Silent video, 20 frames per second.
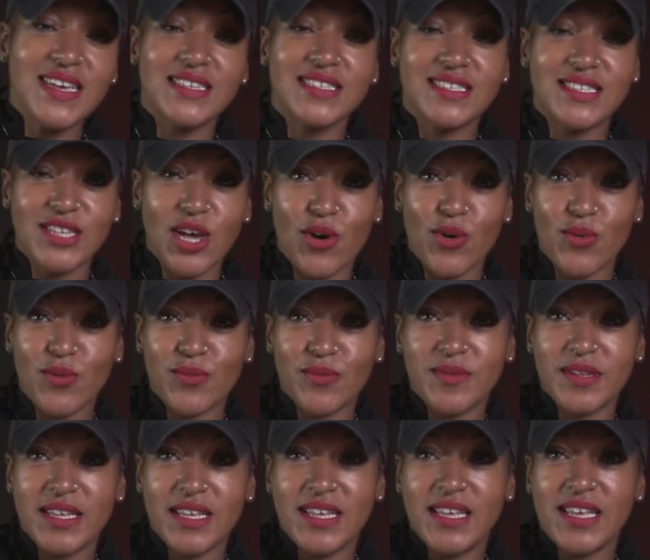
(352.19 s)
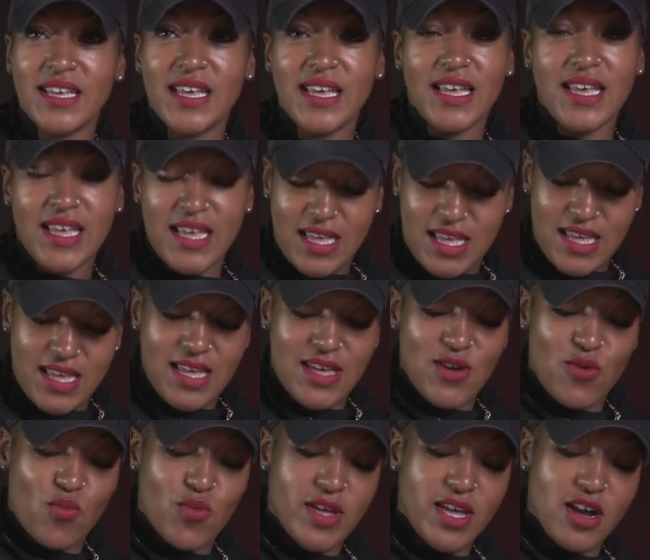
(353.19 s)
So
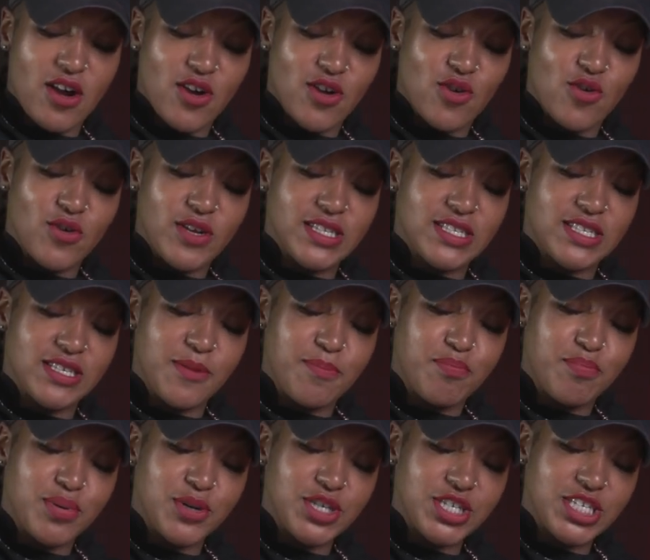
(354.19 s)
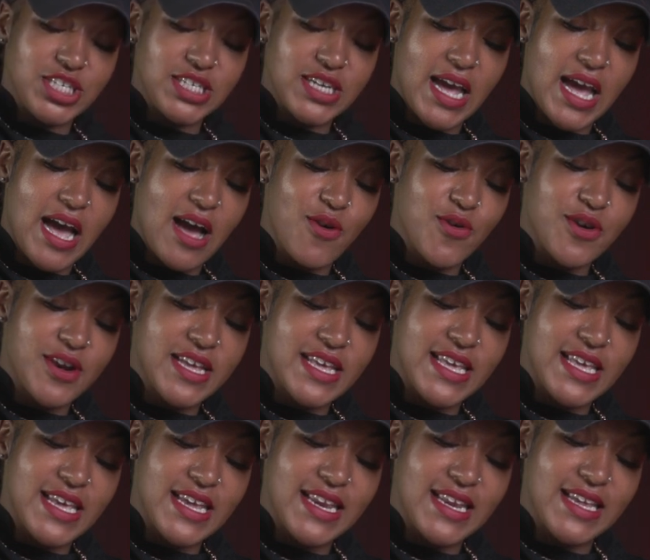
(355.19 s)
we are going to push our
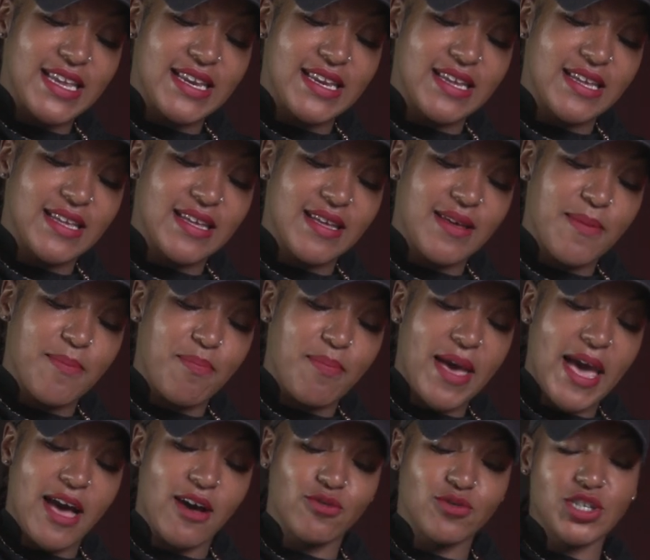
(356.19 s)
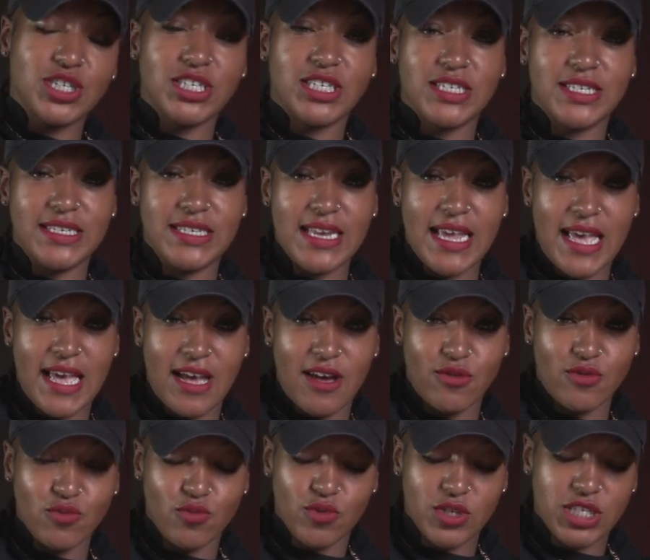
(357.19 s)
heated pouch
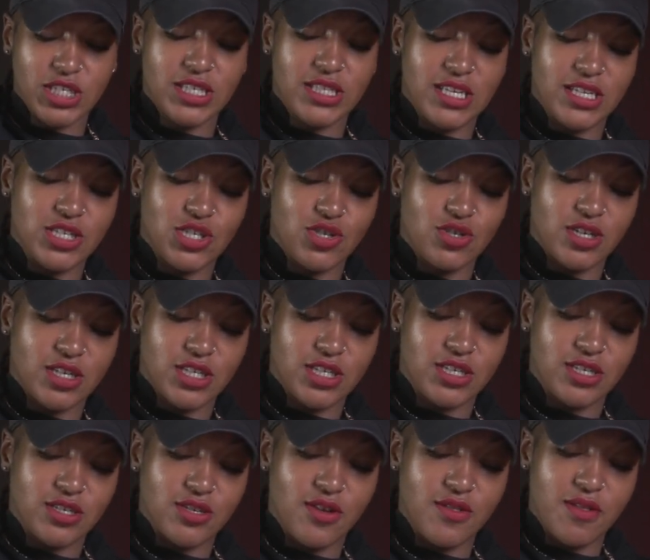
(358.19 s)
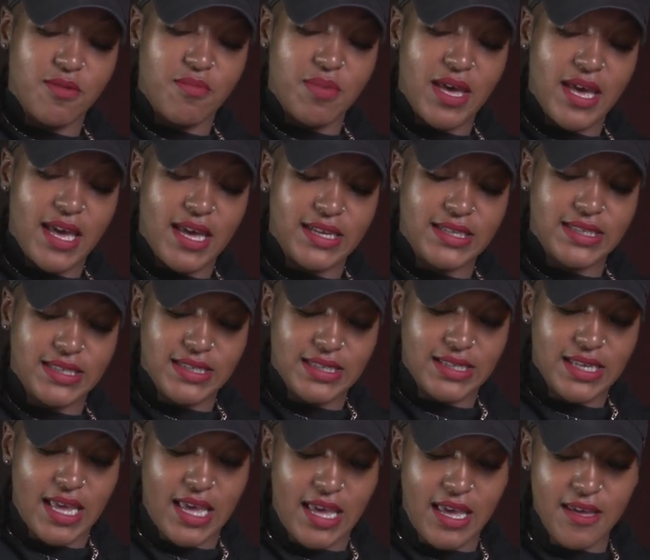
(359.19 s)
down, which the instructions on the bag
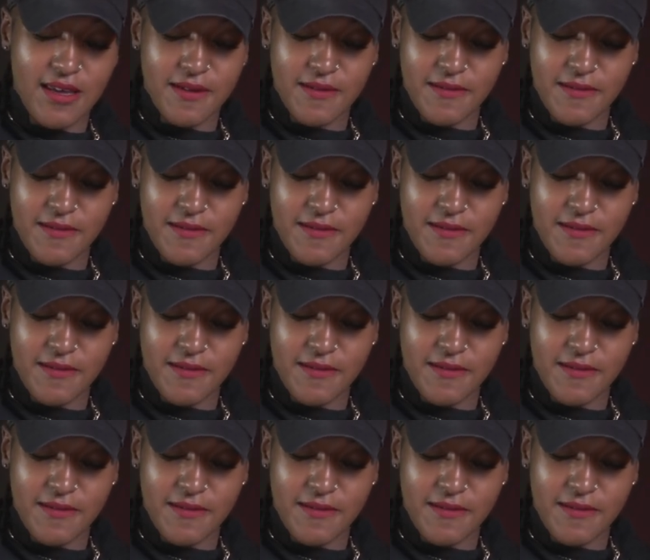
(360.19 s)
say.